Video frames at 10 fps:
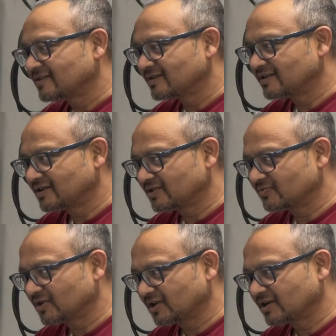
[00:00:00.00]
It is
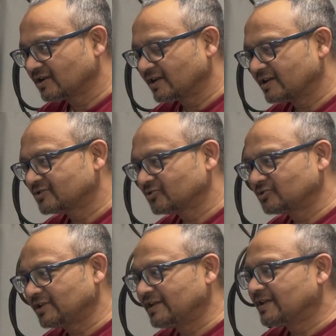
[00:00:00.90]
vertical line. So
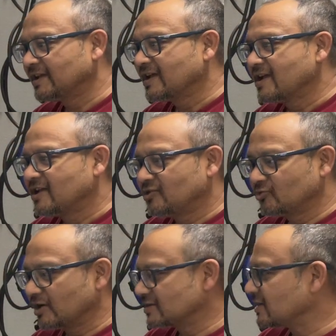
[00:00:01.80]
see, you
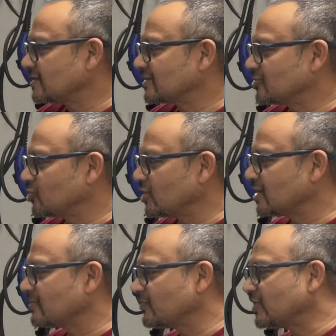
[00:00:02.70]
guys are
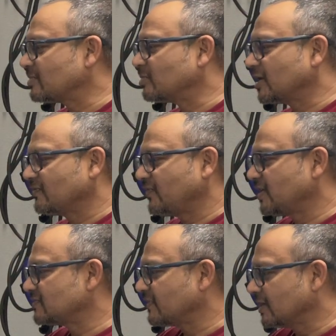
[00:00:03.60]
going with my
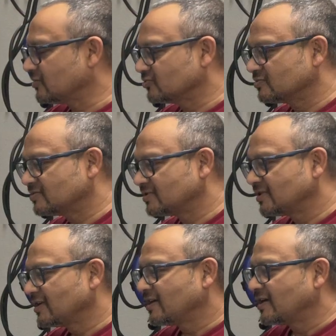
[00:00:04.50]
face value.
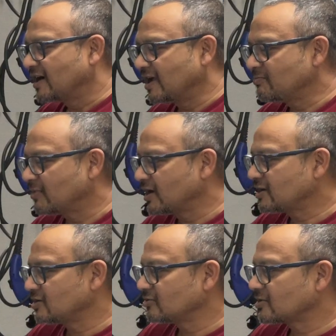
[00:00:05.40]
I
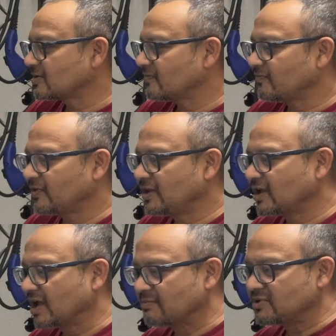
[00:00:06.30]
might look very
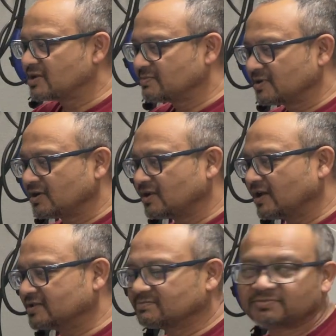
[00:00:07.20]
amiable
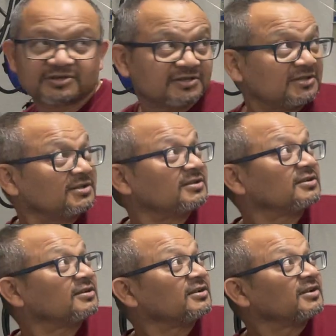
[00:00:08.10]
as a person,
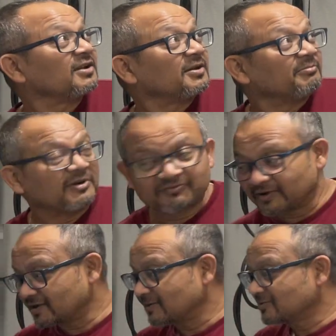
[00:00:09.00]
but when
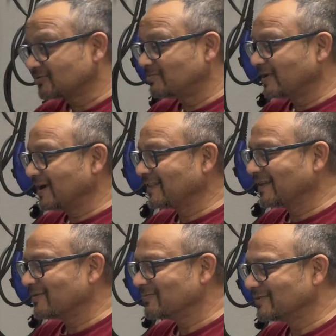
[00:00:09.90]
it comes to math,
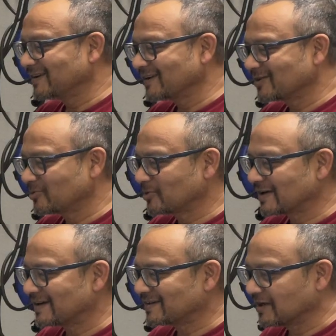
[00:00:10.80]
I'm a little
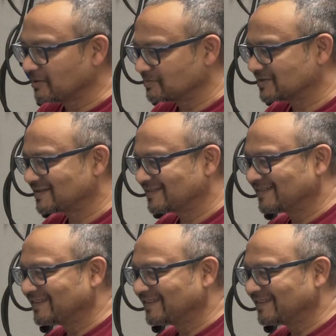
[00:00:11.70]
crooked at times.